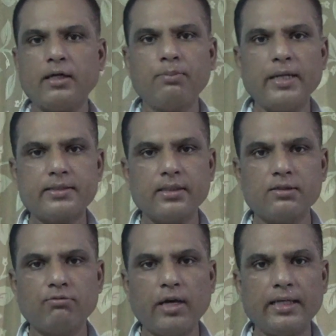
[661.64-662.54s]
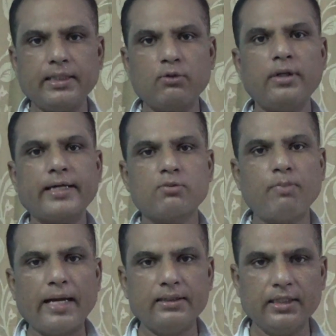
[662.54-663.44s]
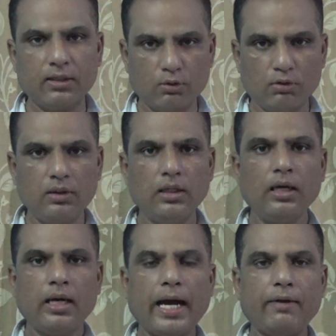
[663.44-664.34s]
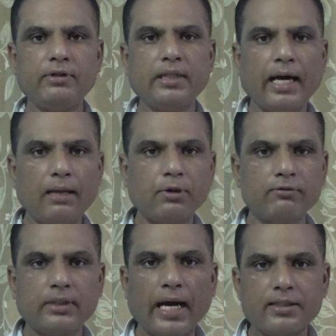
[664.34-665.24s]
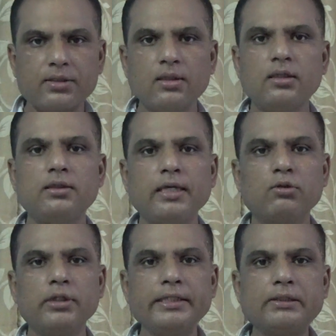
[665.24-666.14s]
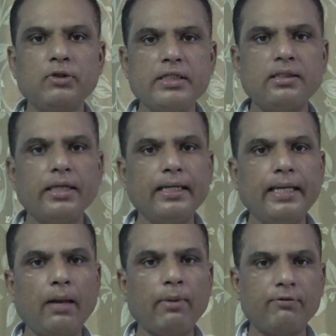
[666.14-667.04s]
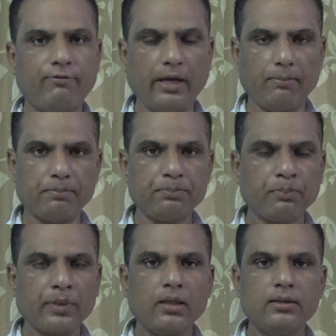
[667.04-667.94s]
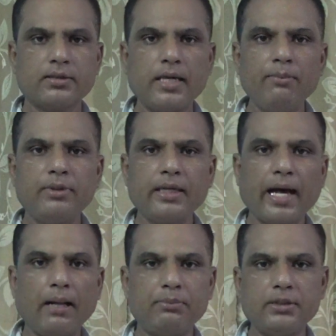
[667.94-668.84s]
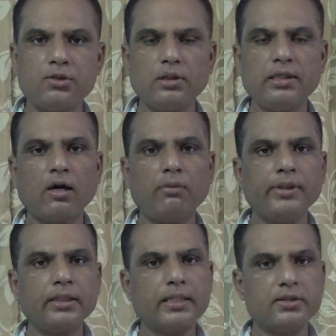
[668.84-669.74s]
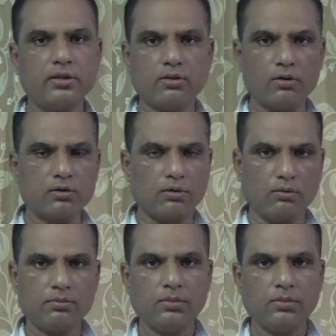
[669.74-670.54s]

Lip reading: places where they could expand their rule, and with the help of that they could increase their name and fame. The same thing happened to the European countries also.